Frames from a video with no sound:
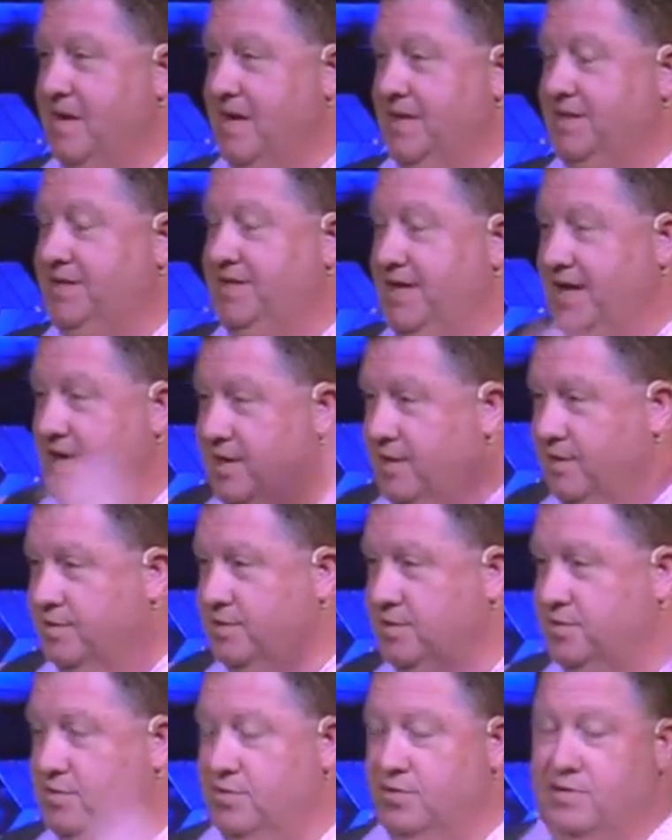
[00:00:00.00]
And she
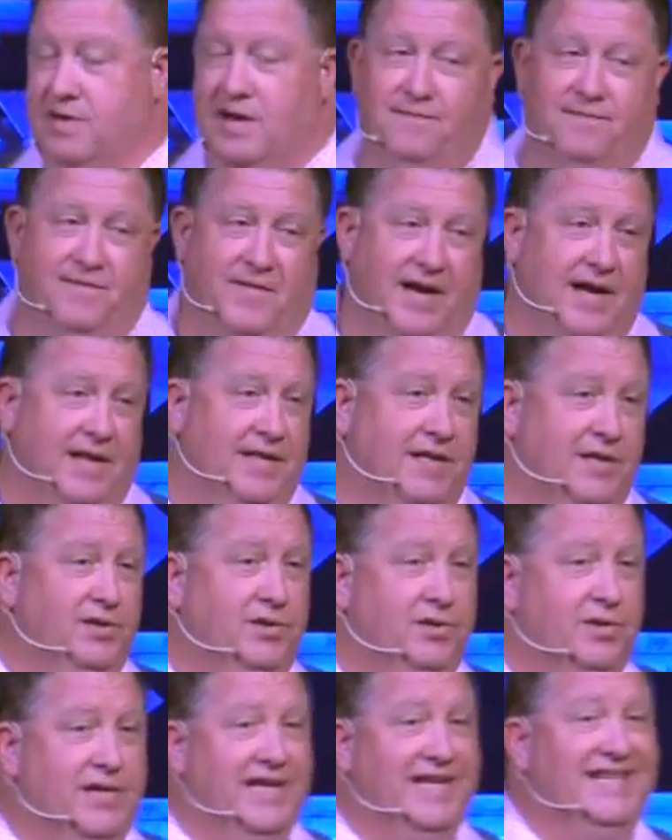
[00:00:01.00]
hears through the grapevine that
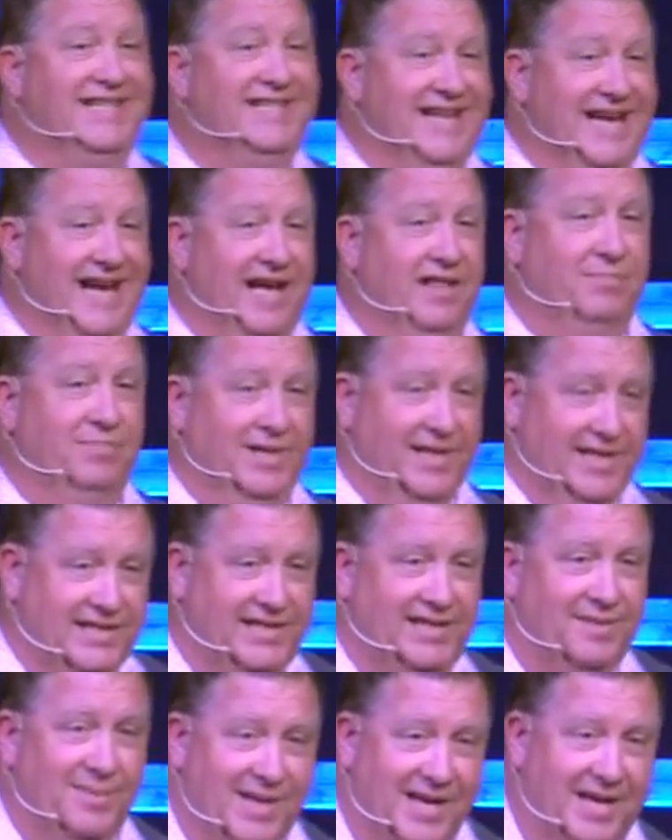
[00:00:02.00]
Judah is now the place
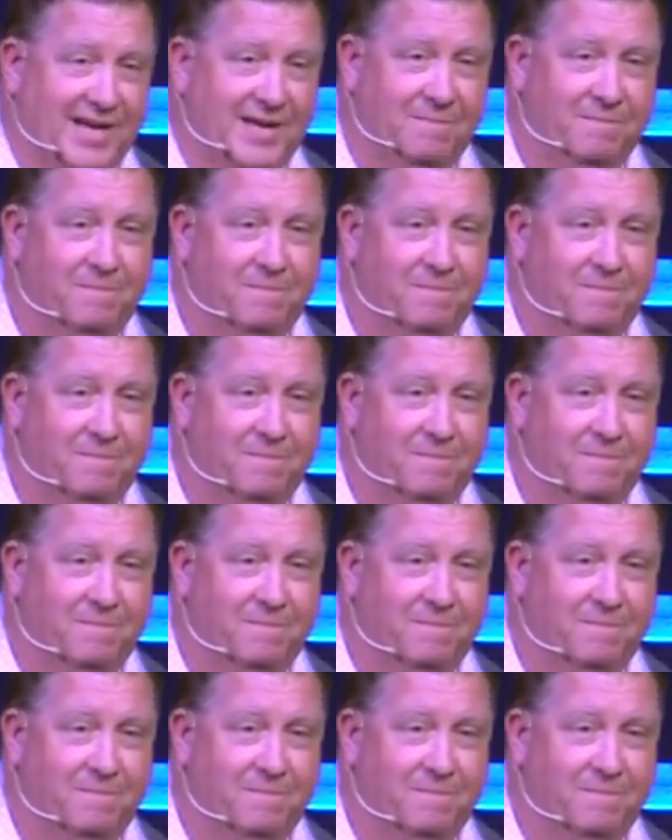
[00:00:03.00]
to be.